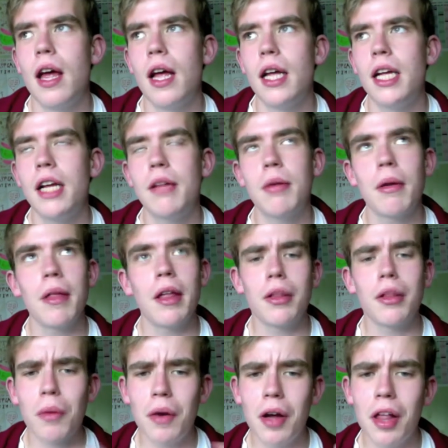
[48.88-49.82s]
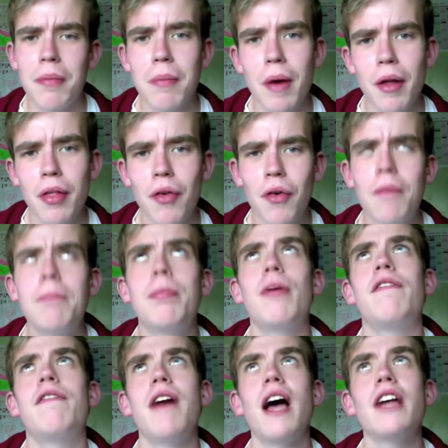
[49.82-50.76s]
He's probably like the world's most
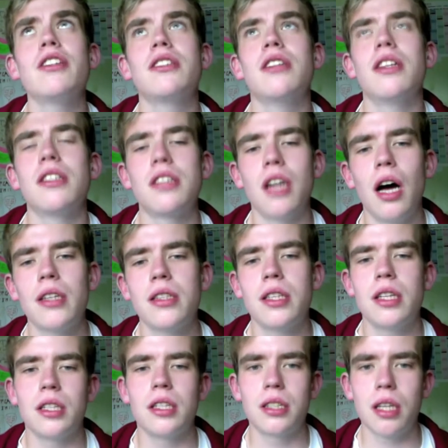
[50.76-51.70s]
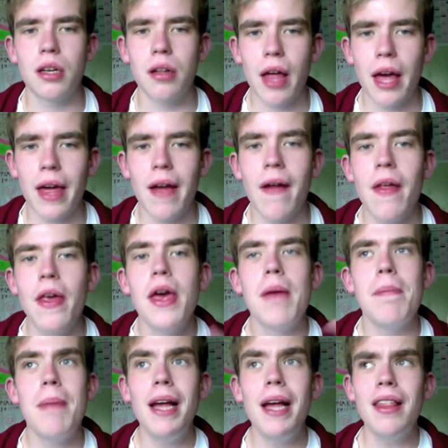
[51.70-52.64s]
unprofessional doctor. So like,
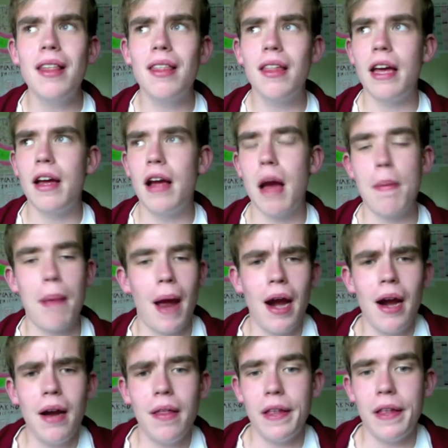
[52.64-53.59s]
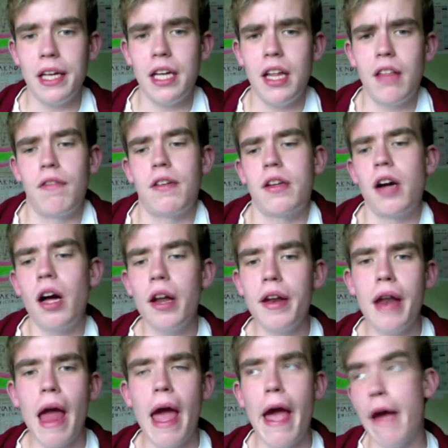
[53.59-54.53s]
basically, apparently he's
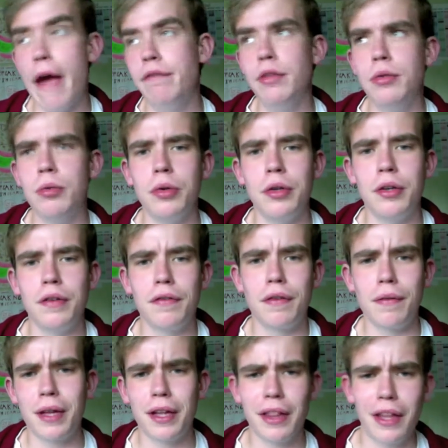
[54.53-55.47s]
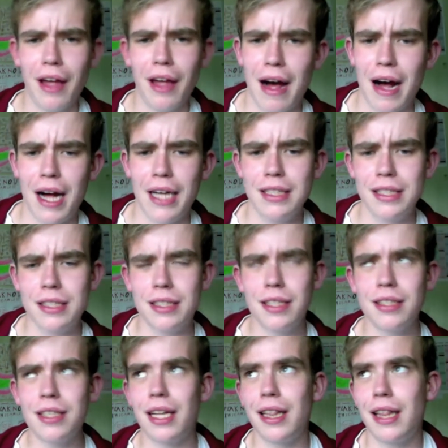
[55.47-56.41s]
forgotten everyone from the Glee cast
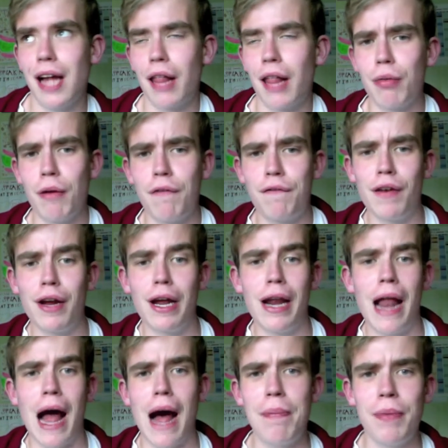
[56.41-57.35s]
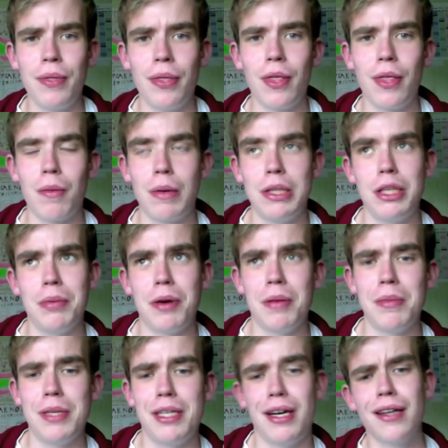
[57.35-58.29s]
because like that's what friggin' happens when you
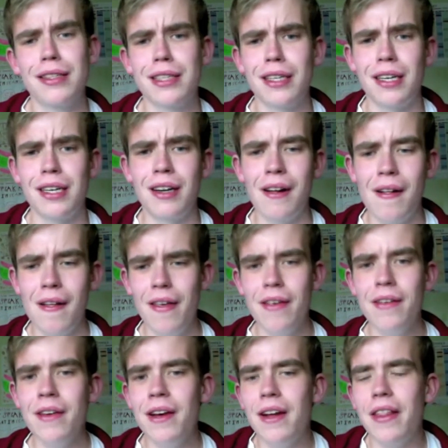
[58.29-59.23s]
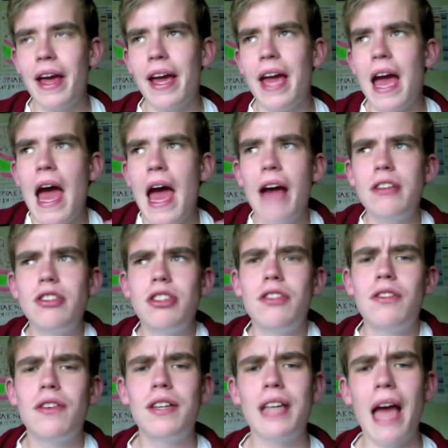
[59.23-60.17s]
become a doctor. Like, how just
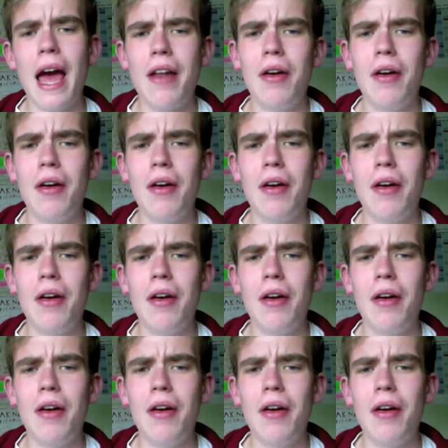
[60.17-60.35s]
forget?